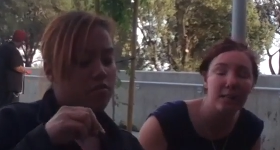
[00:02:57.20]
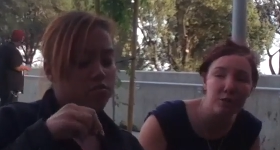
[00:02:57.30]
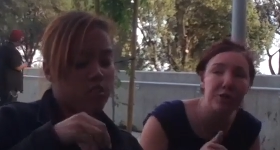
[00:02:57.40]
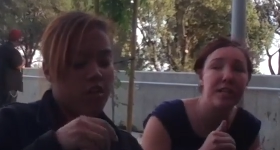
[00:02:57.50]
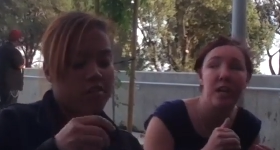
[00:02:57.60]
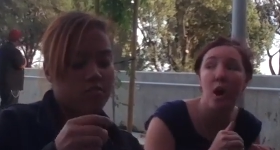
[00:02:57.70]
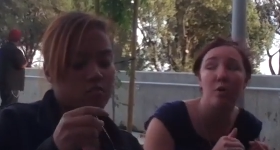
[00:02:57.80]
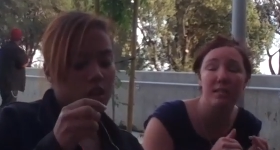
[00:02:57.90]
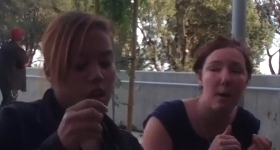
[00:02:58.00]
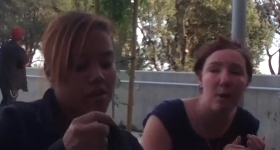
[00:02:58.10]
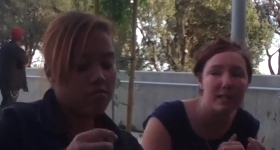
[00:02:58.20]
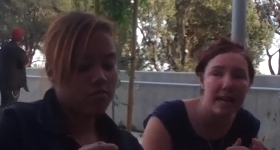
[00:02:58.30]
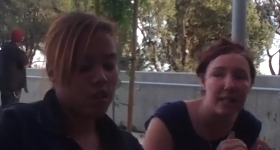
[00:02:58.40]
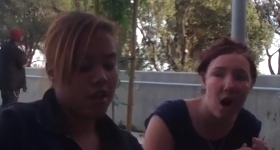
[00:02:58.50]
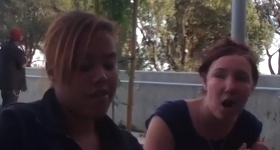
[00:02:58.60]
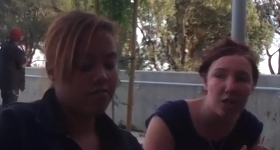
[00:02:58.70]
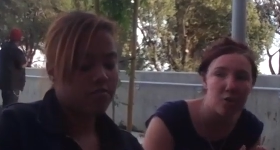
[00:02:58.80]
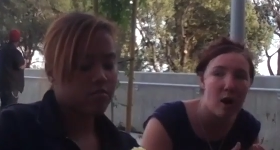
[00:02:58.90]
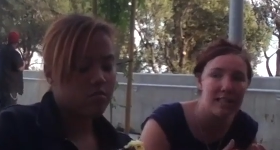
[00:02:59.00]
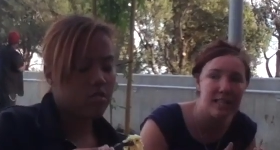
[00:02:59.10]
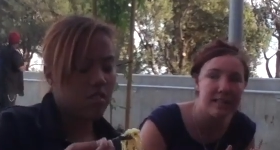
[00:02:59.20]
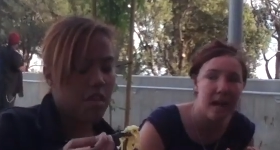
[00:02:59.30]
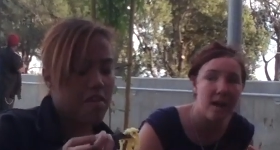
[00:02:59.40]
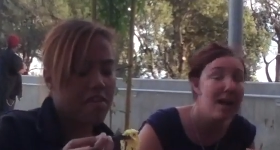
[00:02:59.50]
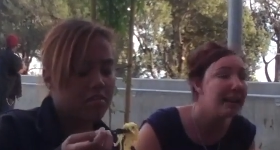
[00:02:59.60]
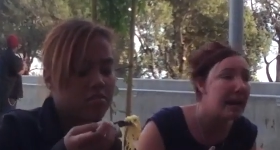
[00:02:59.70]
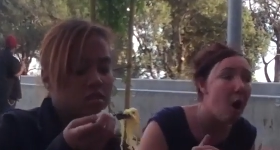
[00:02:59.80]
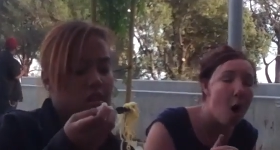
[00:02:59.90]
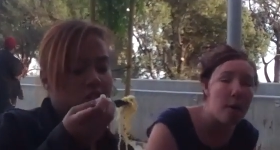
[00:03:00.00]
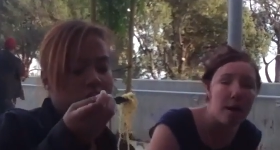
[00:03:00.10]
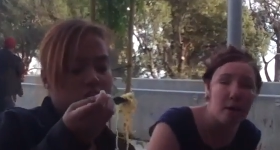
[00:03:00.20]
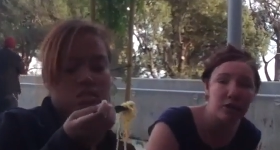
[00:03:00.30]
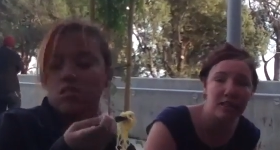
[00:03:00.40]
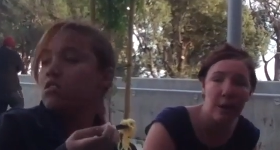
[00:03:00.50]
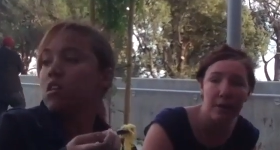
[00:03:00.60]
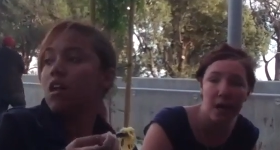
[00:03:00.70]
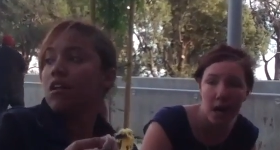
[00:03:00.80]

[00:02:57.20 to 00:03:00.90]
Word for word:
Speaker 1: because I knew she knows I wouldn't take it to heart. So I'd sit there, let all my emotion out with